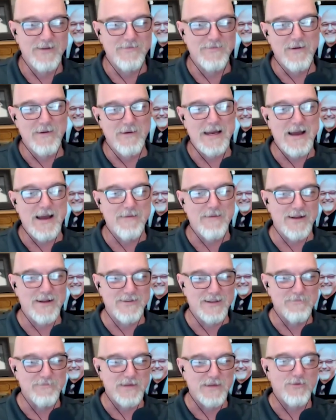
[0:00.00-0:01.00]

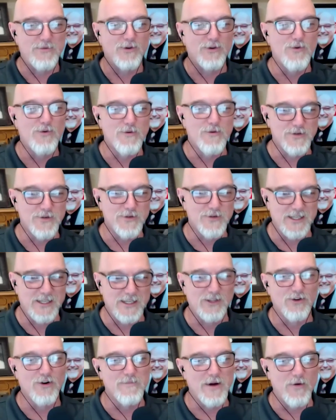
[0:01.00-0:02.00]
about the people who were
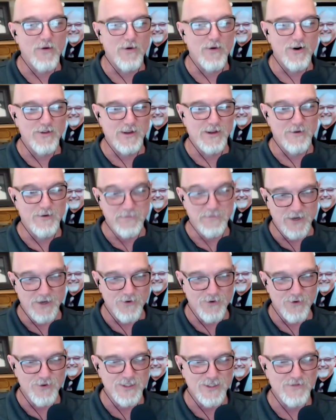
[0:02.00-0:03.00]
particular about where they were
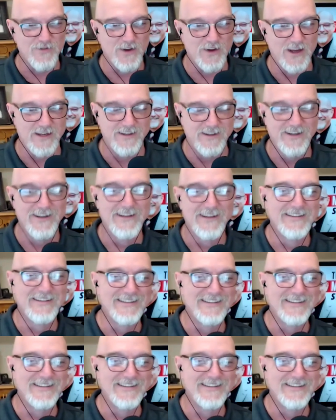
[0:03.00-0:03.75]
being crucified.